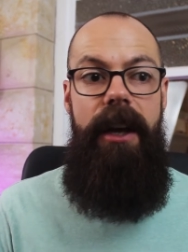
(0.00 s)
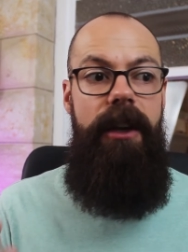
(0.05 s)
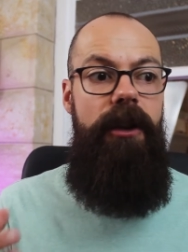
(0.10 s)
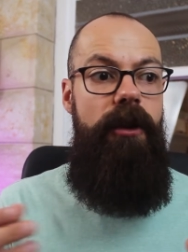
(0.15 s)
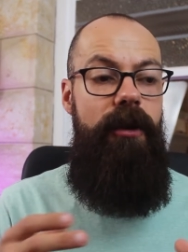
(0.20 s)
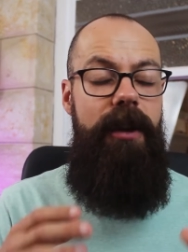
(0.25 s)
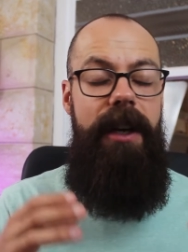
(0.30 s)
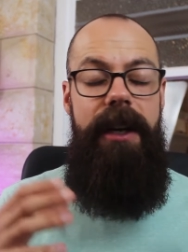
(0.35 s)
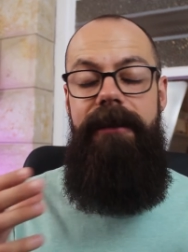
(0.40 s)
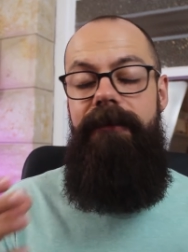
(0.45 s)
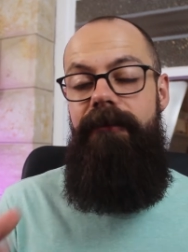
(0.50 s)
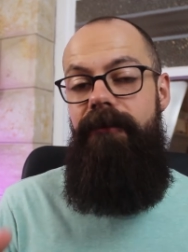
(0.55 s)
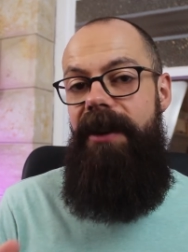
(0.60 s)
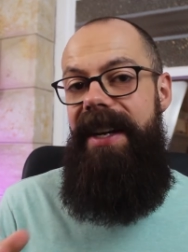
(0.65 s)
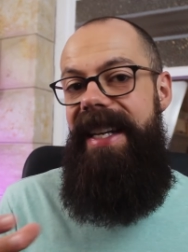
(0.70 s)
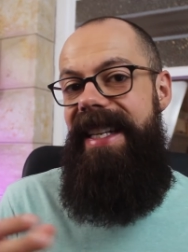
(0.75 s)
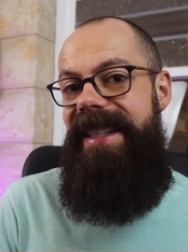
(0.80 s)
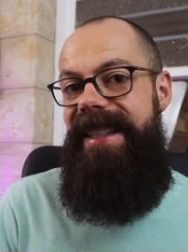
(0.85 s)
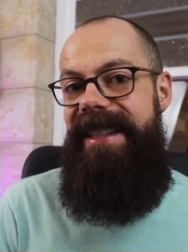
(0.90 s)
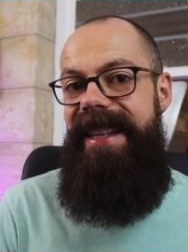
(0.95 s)
You can
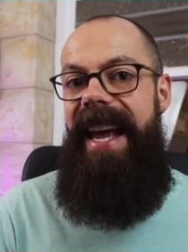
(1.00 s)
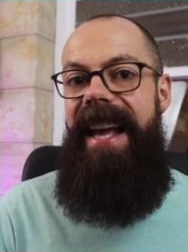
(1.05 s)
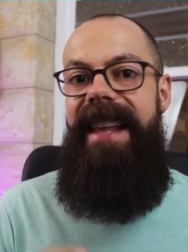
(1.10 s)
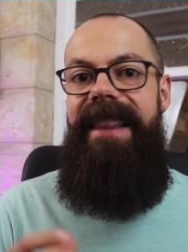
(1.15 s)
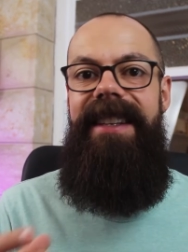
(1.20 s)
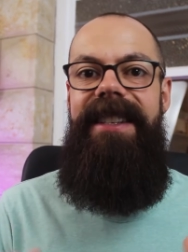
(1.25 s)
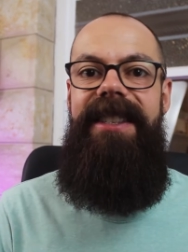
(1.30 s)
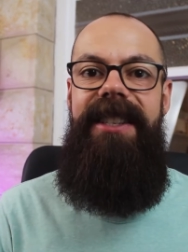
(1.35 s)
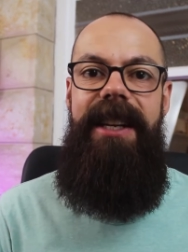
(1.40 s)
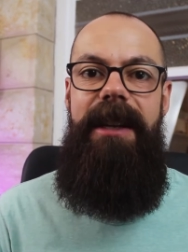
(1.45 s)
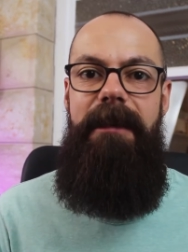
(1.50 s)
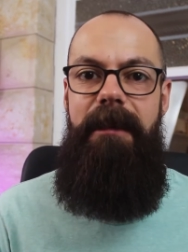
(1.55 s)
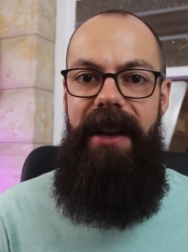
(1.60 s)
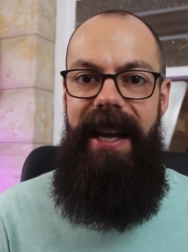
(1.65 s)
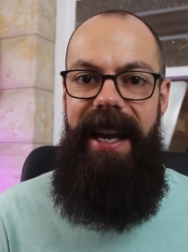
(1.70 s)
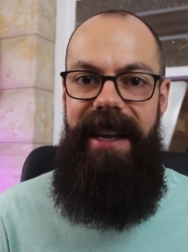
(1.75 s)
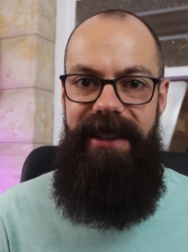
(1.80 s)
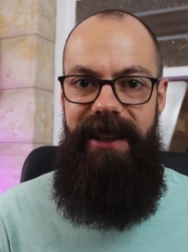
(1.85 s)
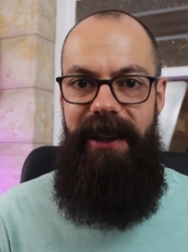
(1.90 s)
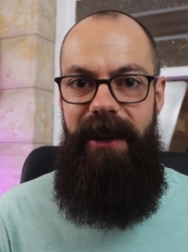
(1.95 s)
reset the
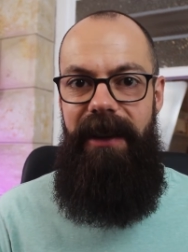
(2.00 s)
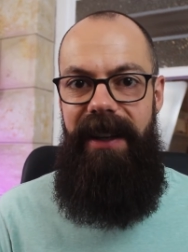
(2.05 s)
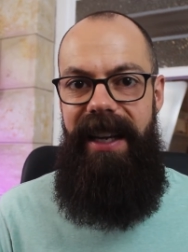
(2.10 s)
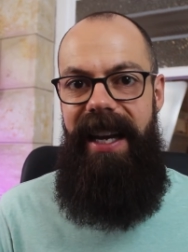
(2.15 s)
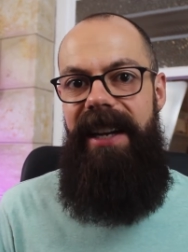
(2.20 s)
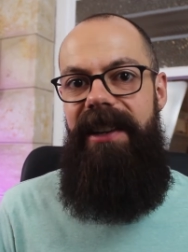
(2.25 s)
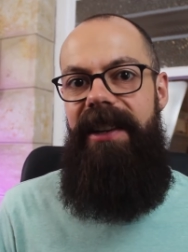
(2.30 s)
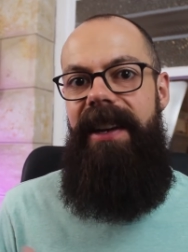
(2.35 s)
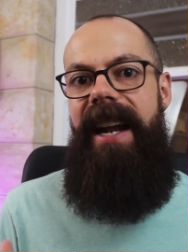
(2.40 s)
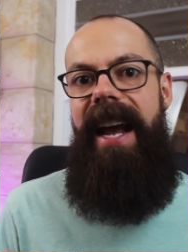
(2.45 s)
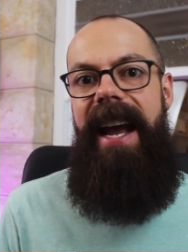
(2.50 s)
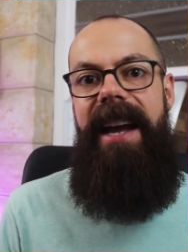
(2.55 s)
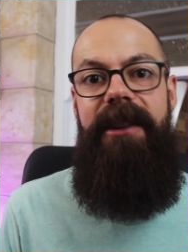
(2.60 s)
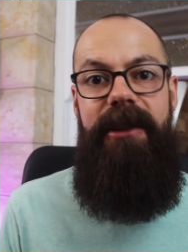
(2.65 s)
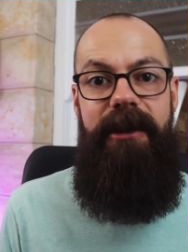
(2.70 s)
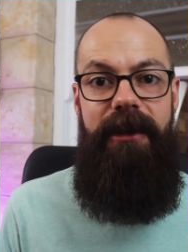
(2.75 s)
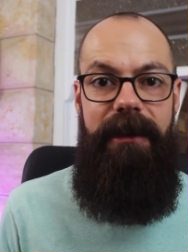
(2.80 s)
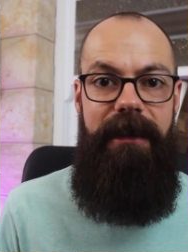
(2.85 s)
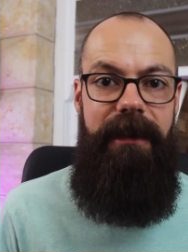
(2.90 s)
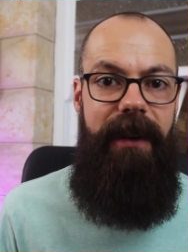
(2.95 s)
GPS location as
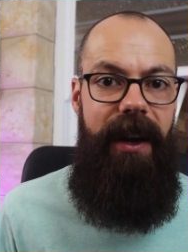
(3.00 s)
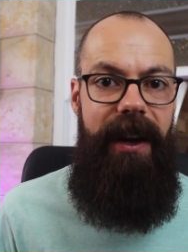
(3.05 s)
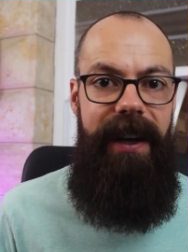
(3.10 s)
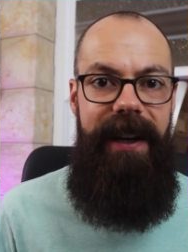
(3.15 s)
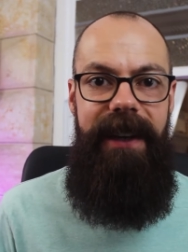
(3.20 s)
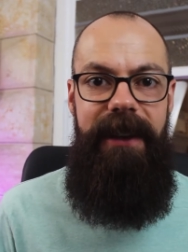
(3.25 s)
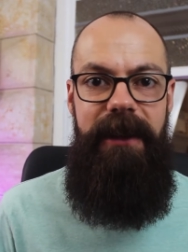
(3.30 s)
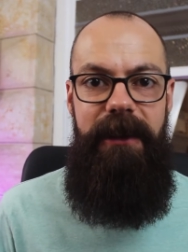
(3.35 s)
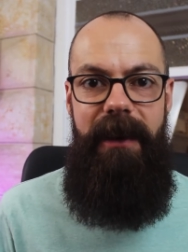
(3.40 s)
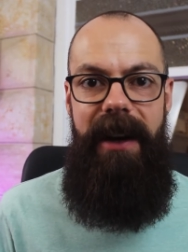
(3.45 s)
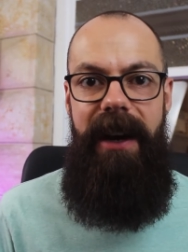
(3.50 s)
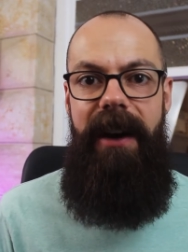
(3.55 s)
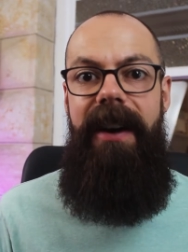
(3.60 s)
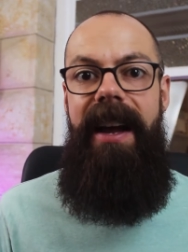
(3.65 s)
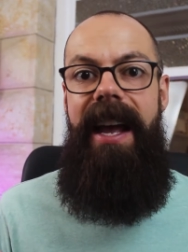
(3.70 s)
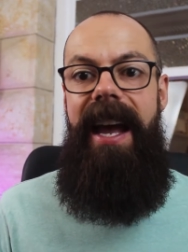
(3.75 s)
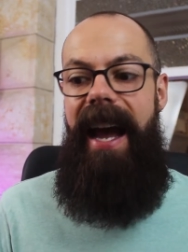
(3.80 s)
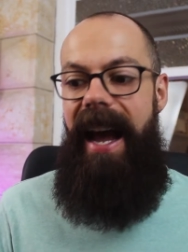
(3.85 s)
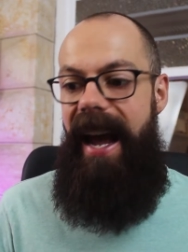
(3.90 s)
you're flying as well.